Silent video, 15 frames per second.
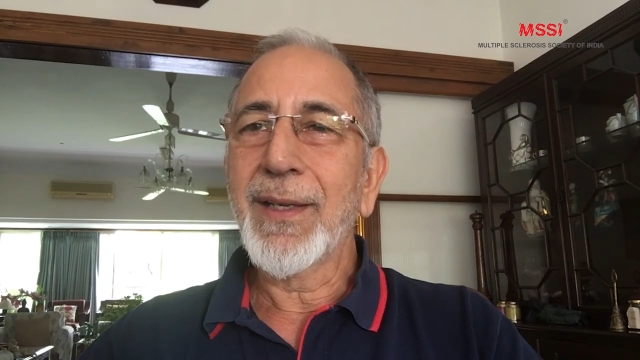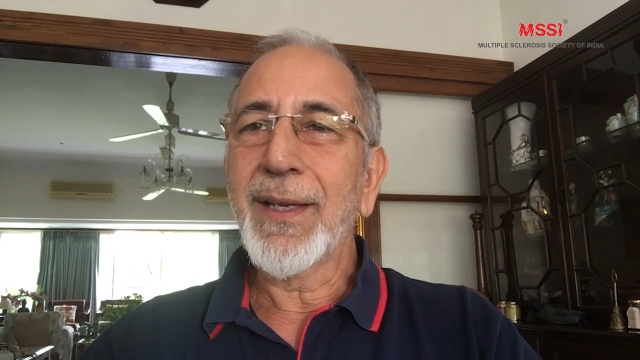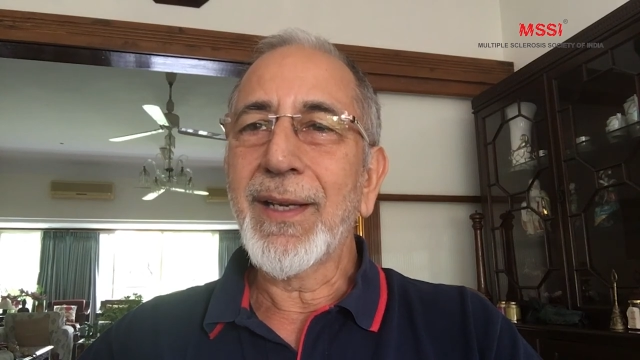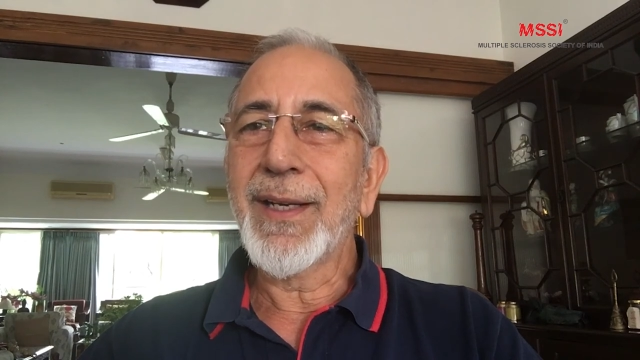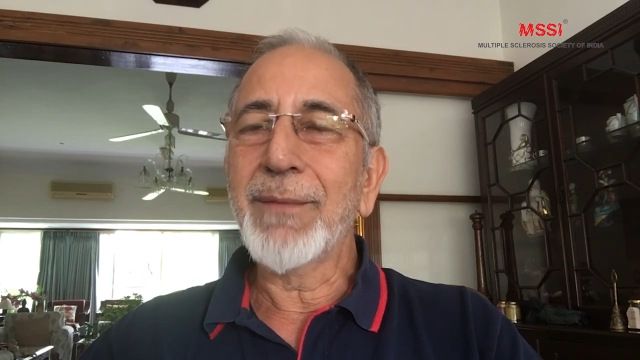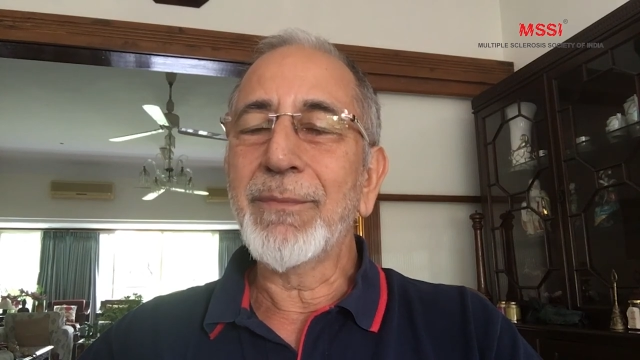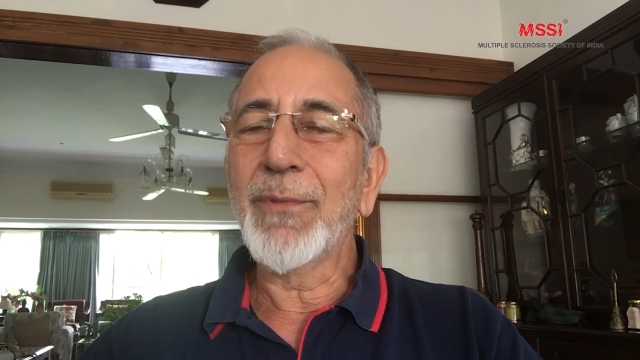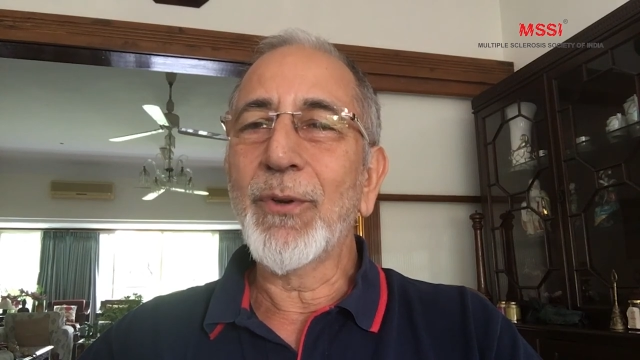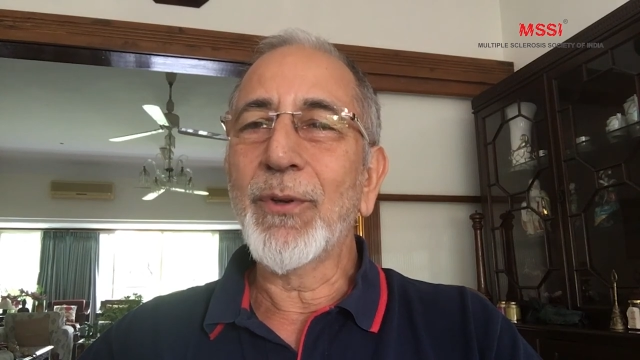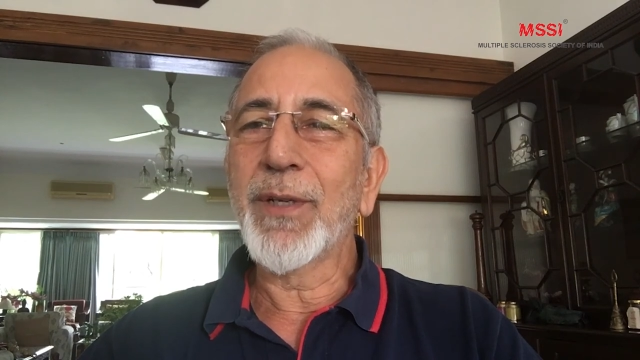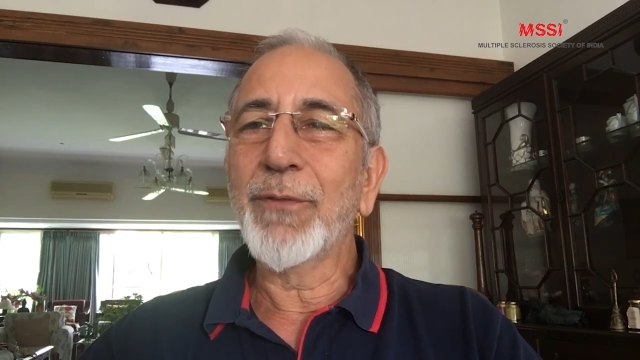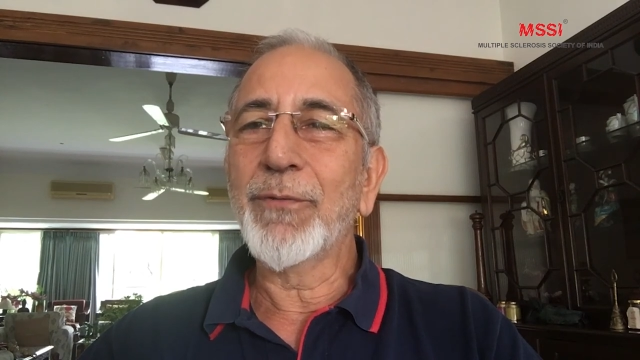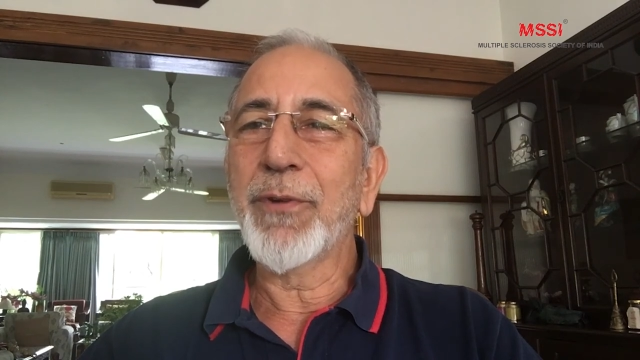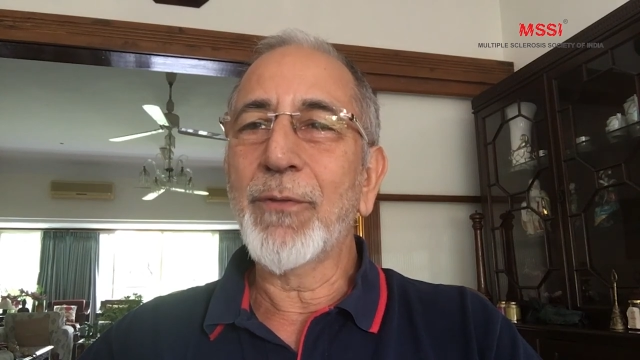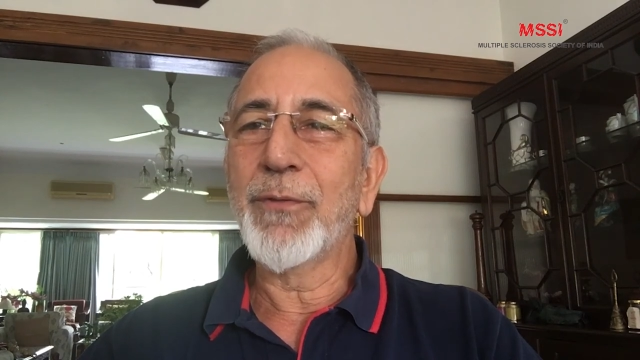and I'm
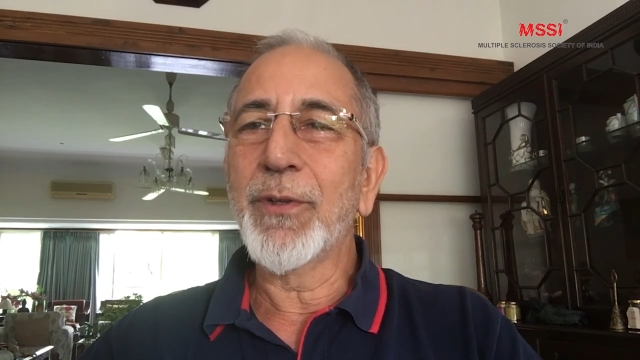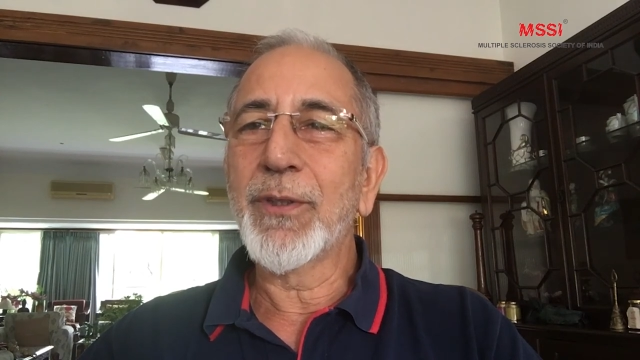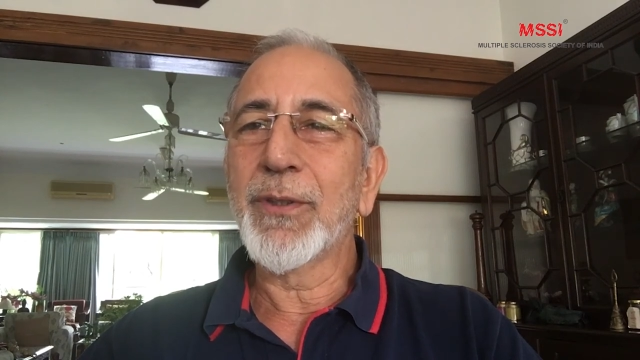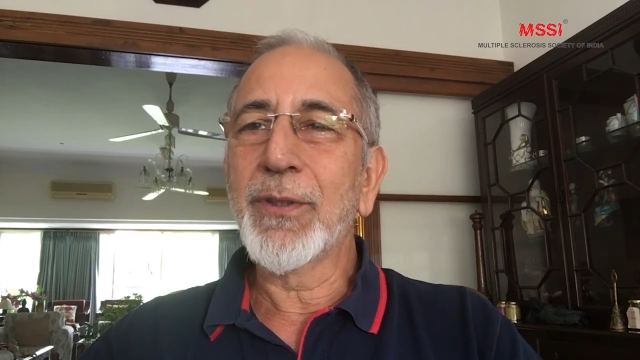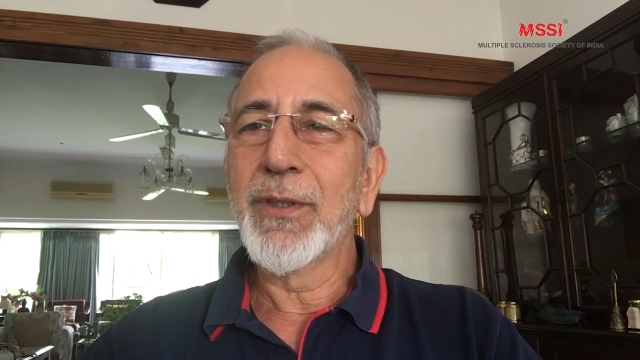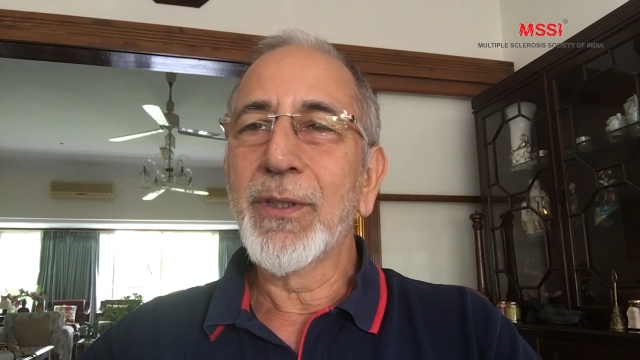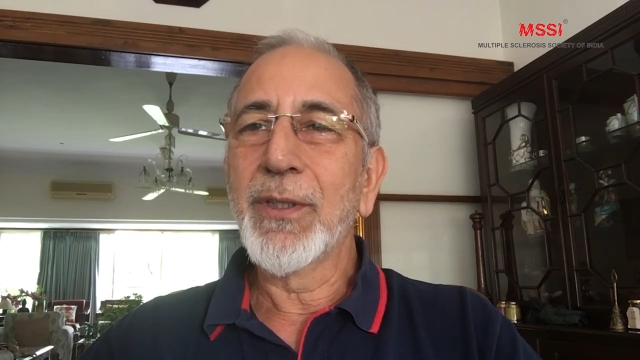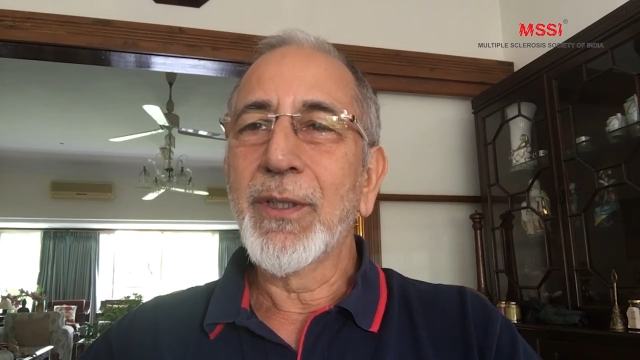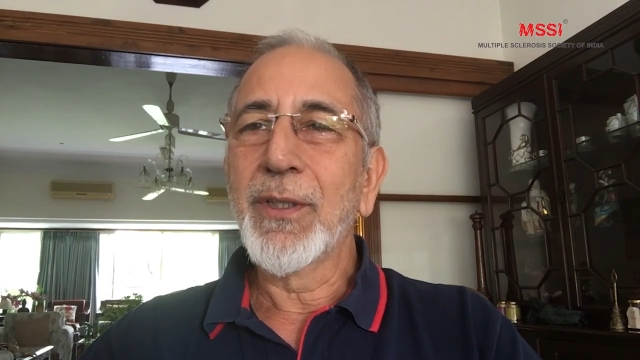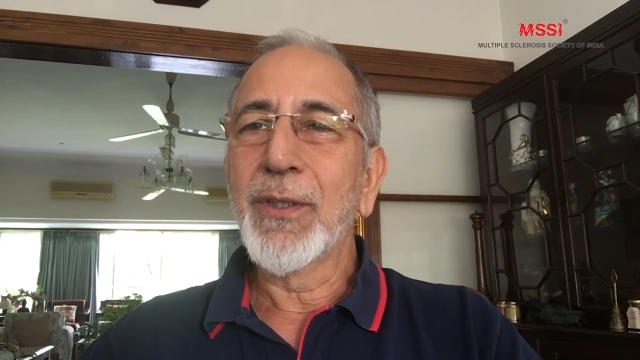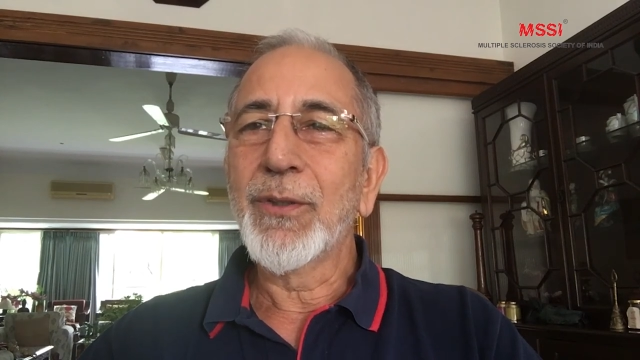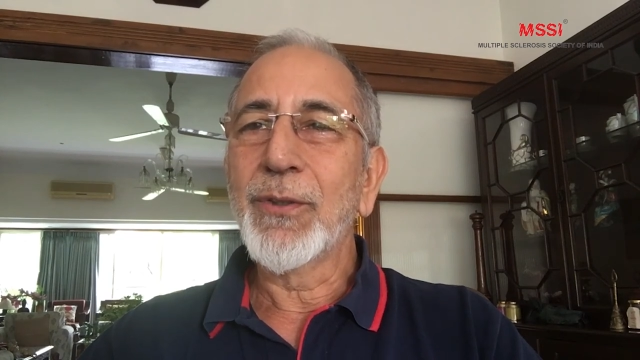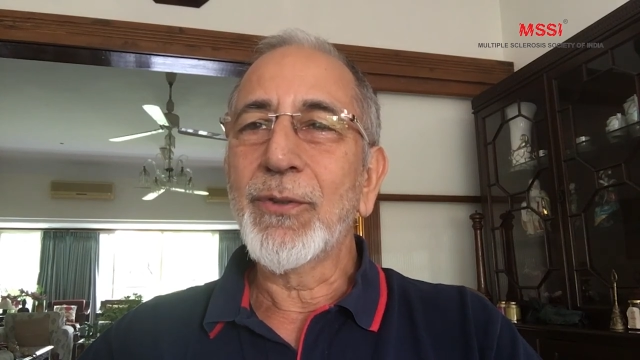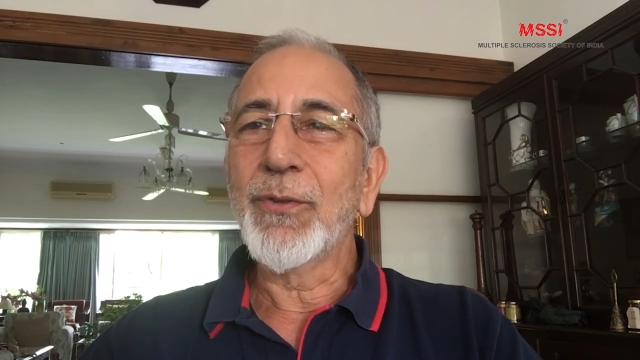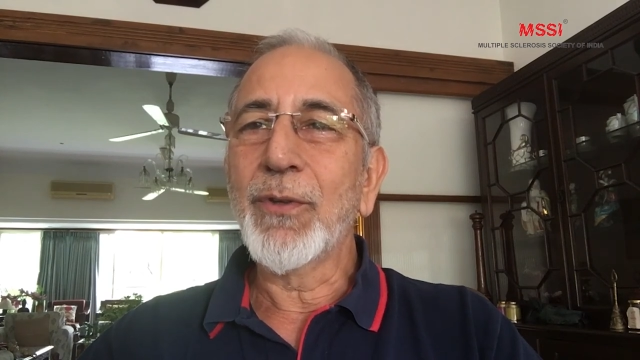looking forward
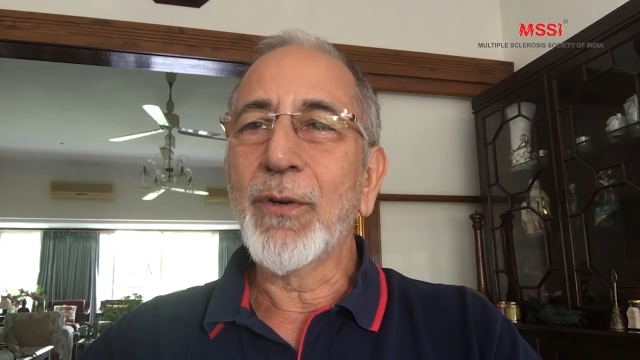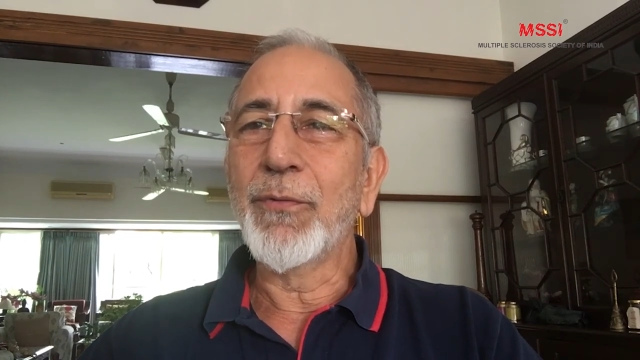to